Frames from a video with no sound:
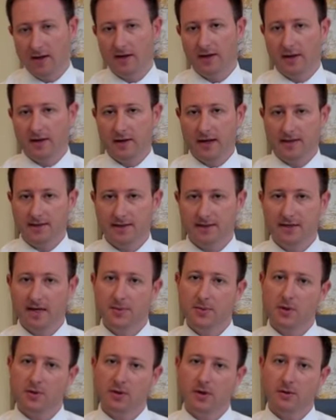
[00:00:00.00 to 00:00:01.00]
Now that's
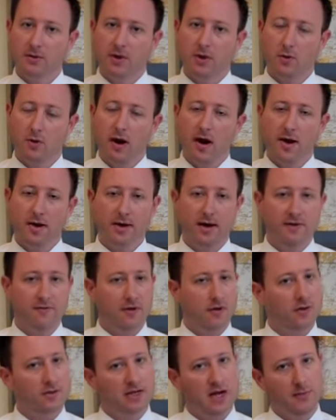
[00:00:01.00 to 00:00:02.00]
typically required in
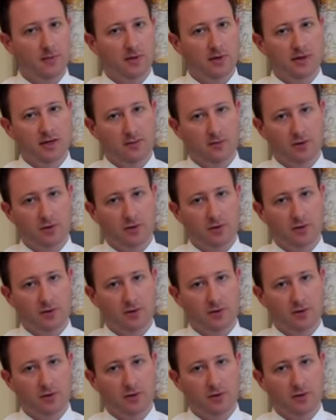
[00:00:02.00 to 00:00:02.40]
every other type of lending